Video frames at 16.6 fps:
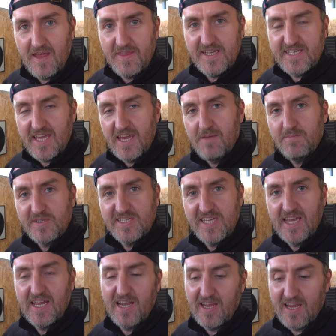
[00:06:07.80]
Now this kit in
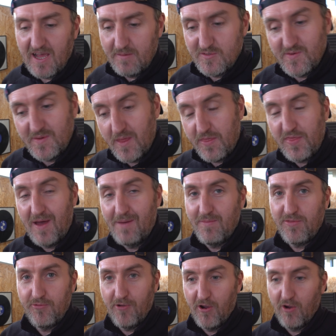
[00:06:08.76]
particular comes with a
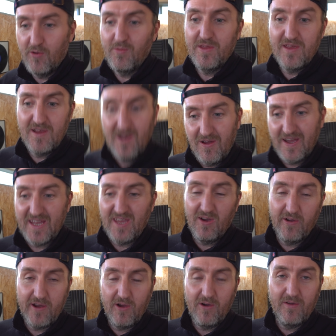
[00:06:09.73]
thumb throttle, whether you like
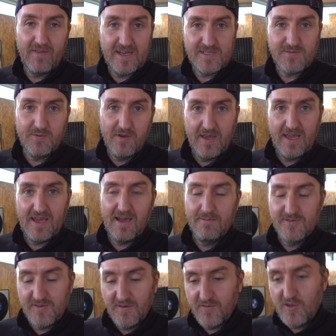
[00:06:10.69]
it or not. That's what it
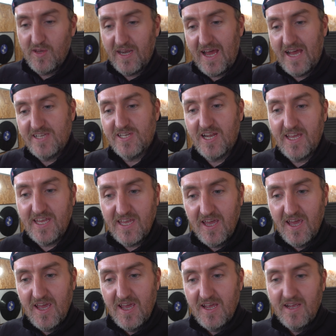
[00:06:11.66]
comes with. You can
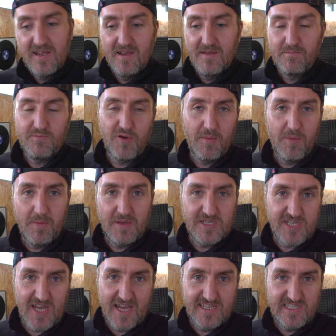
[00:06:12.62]
actually
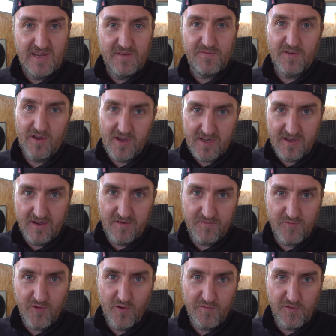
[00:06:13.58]
probably change it for like a
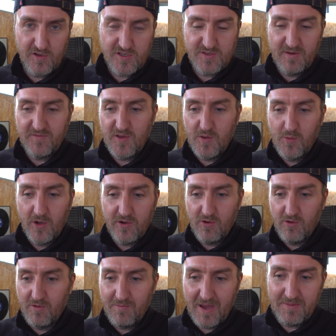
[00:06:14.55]
full throttle if you want,
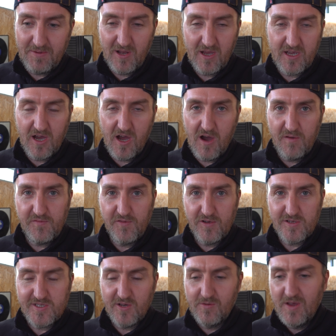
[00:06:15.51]
or maybe like a half
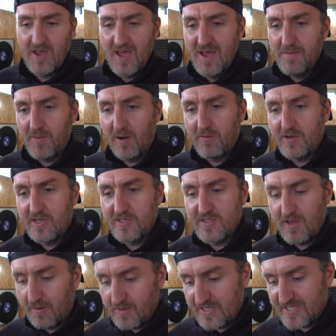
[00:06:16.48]
throttle. But I'm
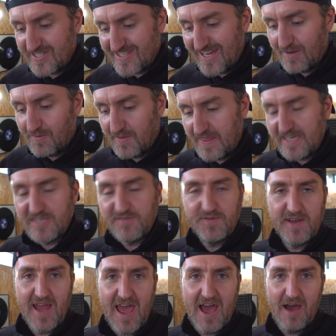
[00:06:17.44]
going to stick with this
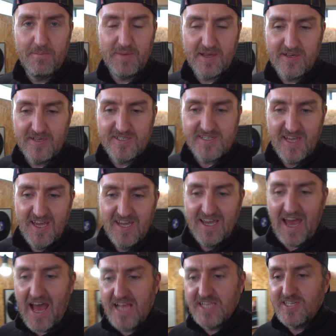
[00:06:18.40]
for now, because
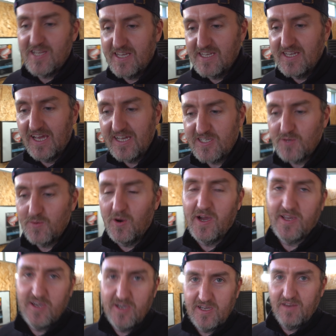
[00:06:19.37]
actually it's
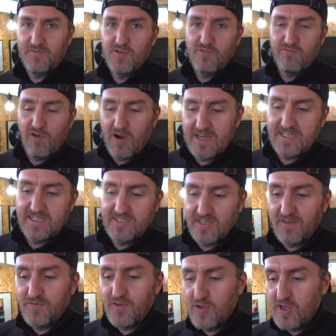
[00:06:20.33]
quite good. If
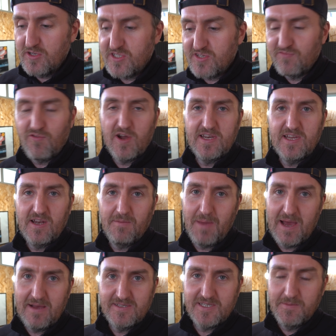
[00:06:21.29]
you're used to riding a
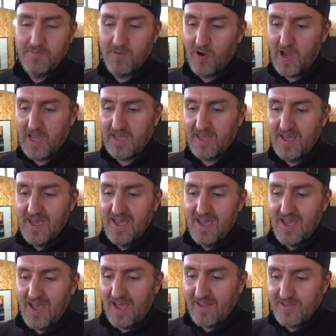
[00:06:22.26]
mountain bike
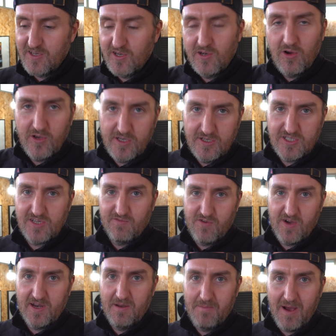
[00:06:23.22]
and you're not used to
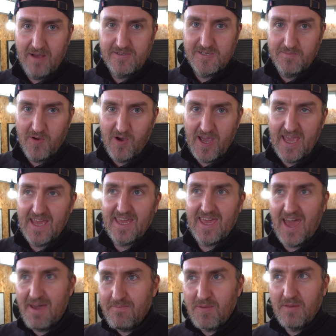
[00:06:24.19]
riding a motorbike, it
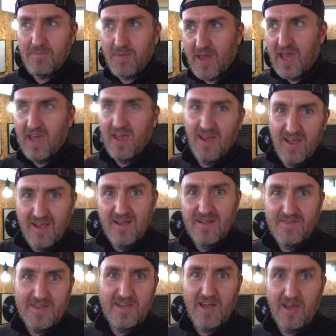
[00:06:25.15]
can be a bit,
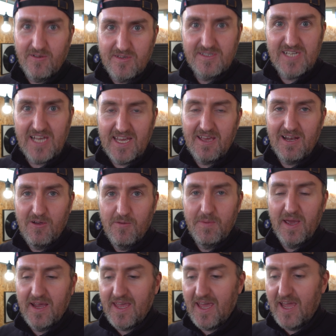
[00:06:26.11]
you know, take a little bit of